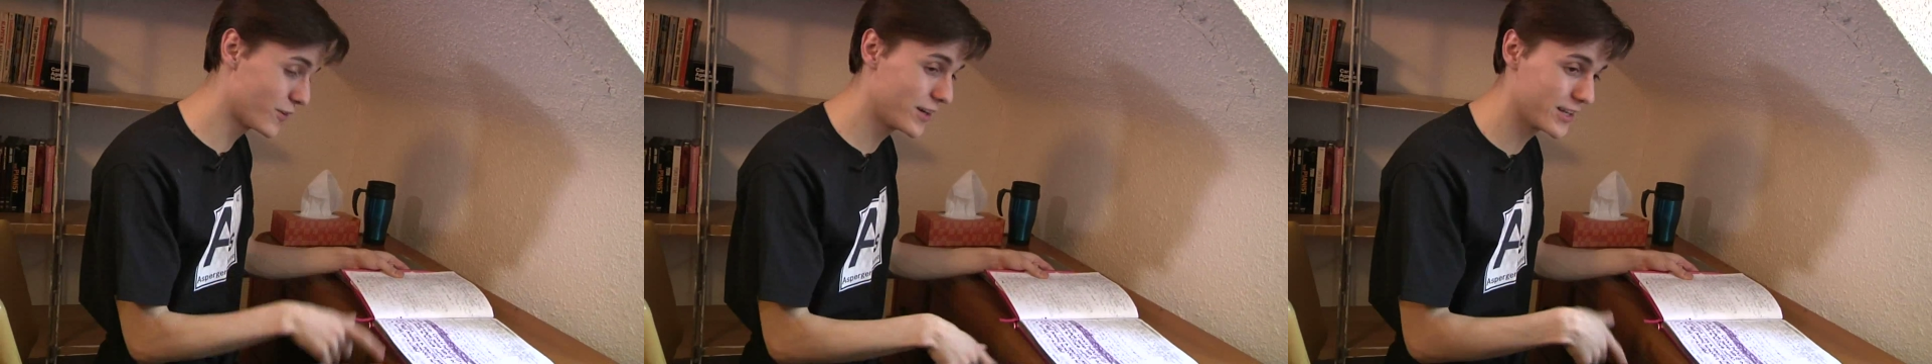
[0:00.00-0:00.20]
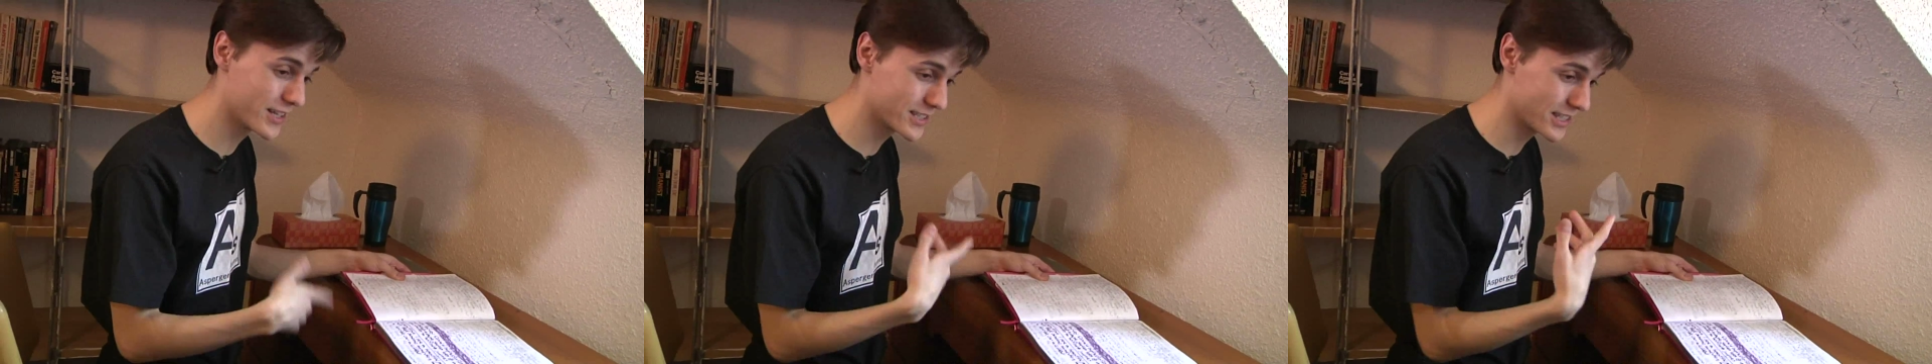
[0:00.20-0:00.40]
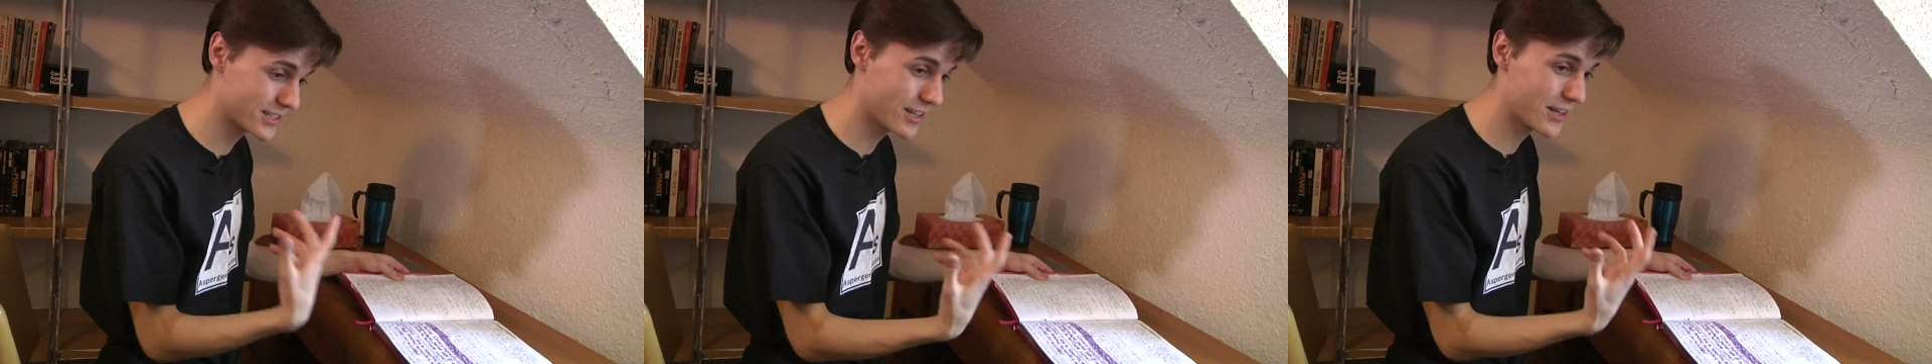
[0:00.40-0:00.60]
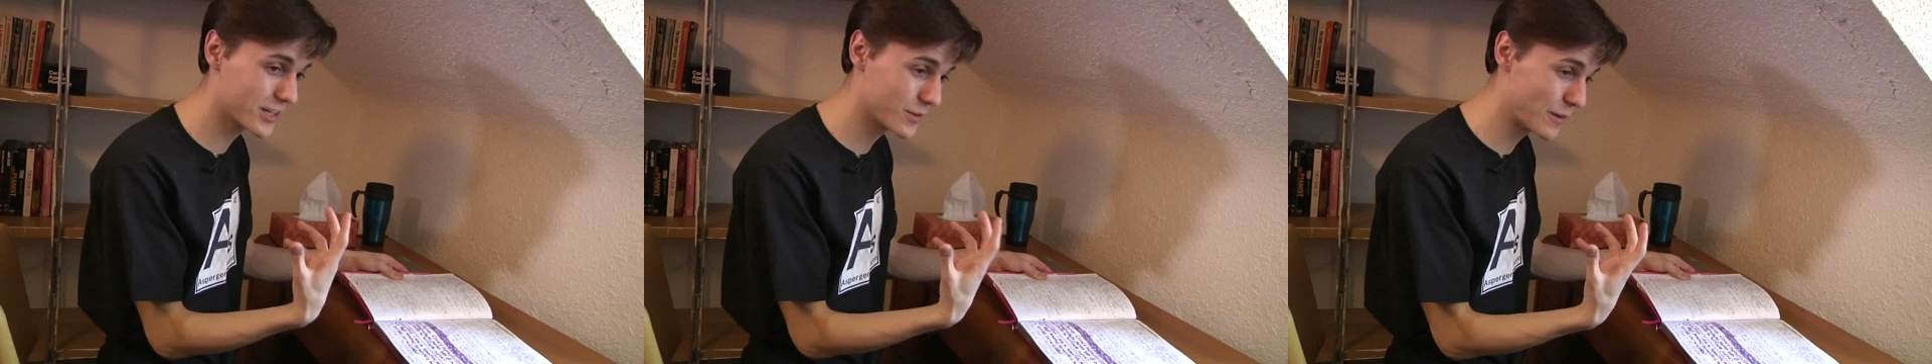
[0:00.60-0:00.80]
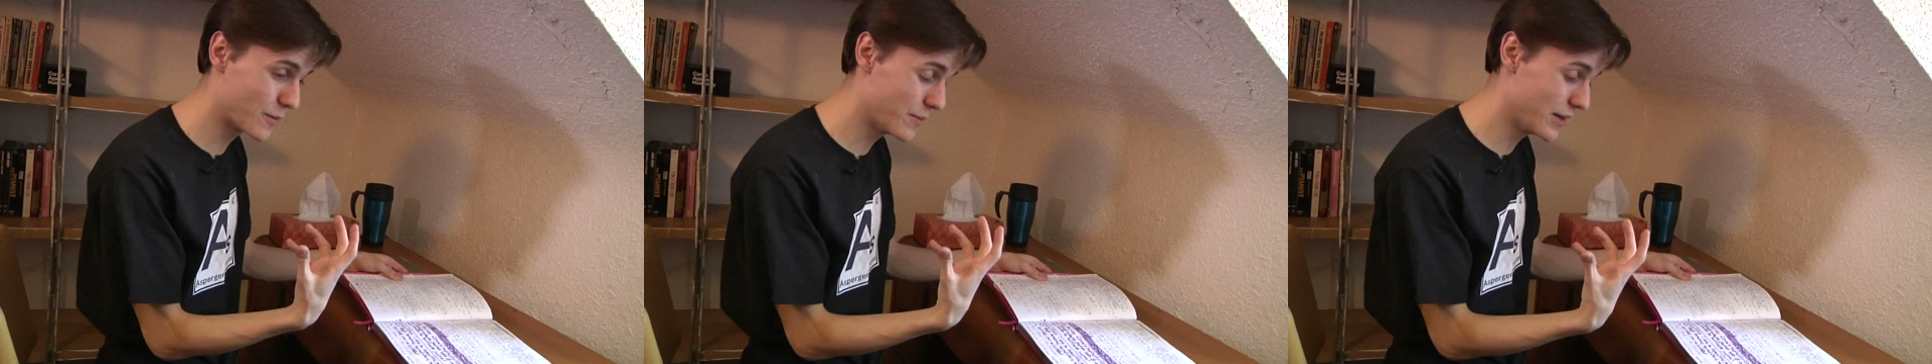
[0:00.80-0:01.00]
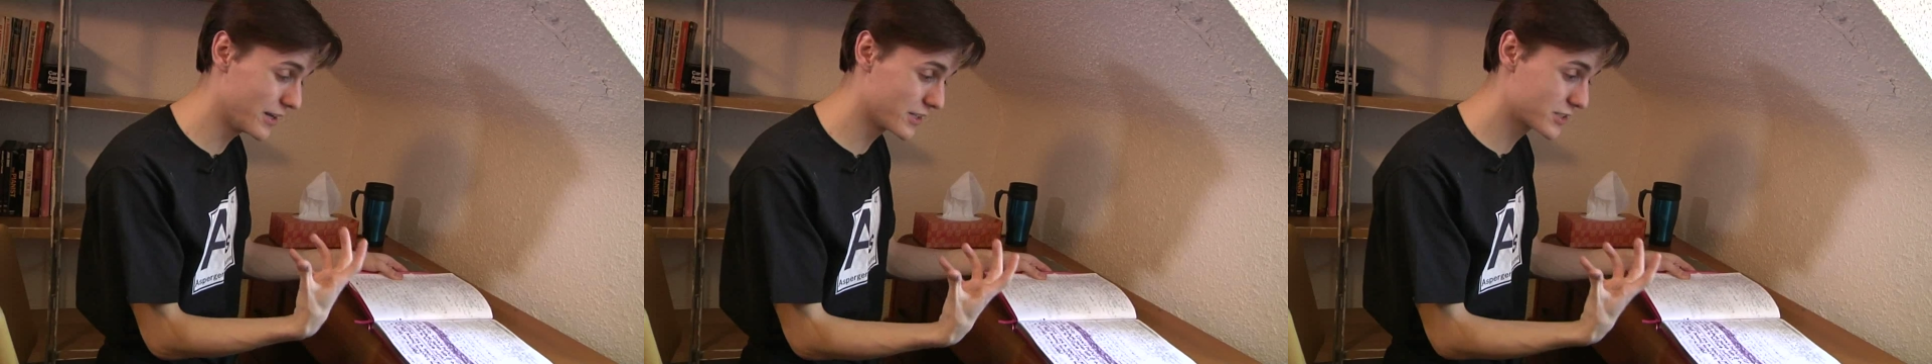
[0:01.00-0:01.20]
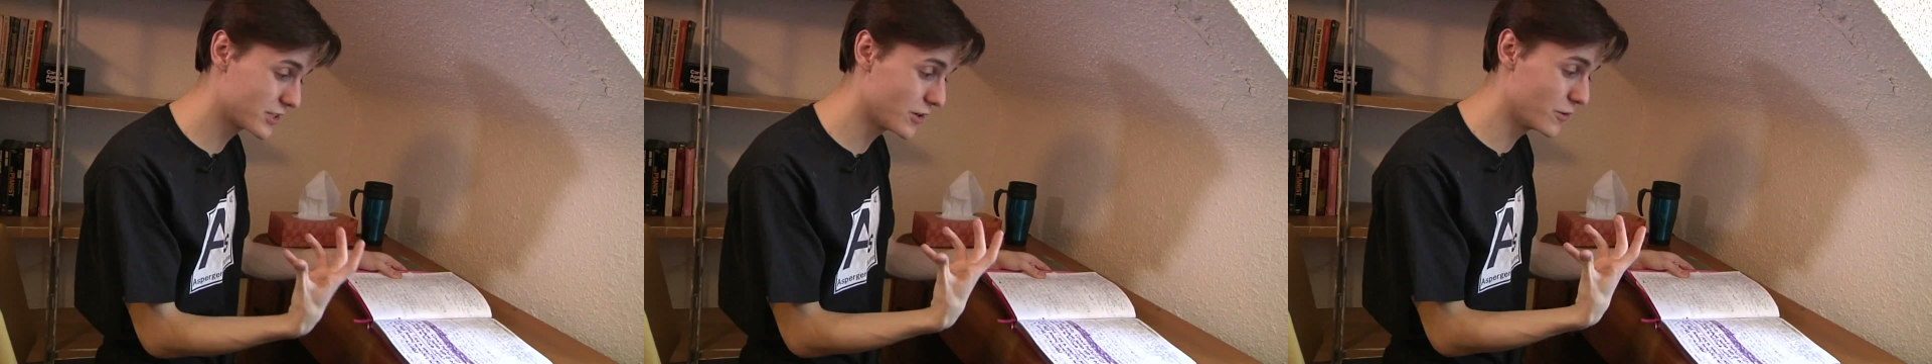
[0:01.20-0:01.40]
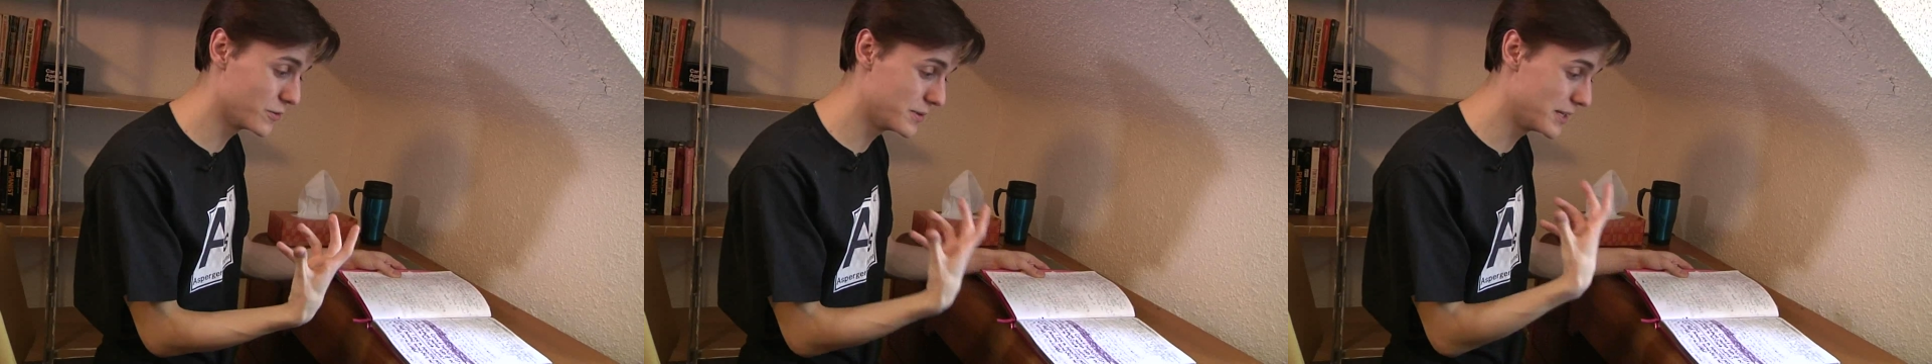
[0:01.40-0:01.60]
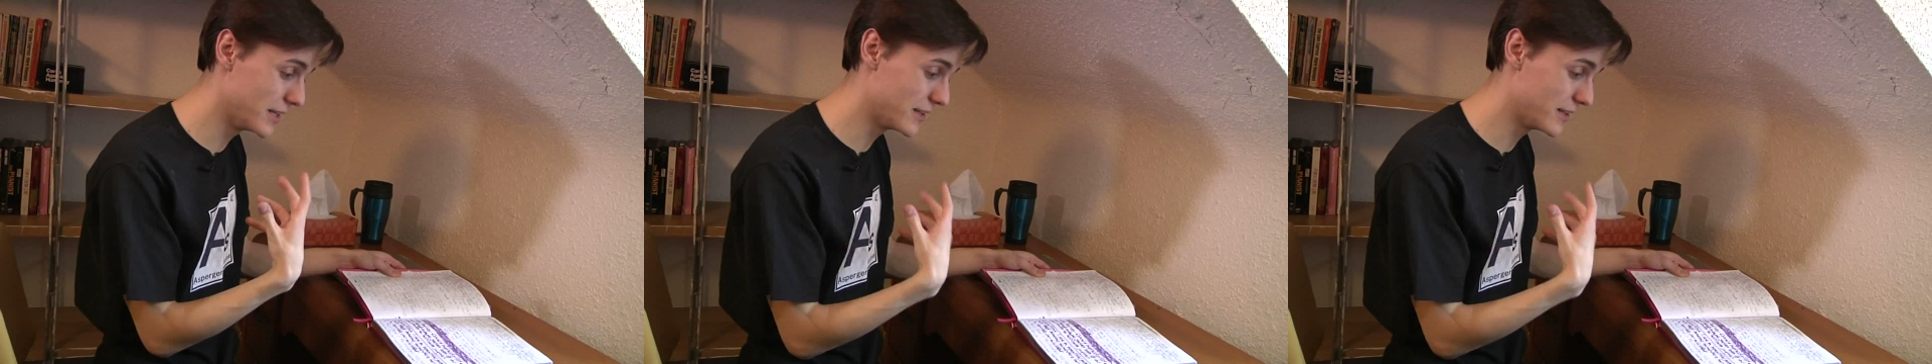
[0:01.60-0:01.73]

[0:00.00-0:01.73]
It's funny because I talk about being so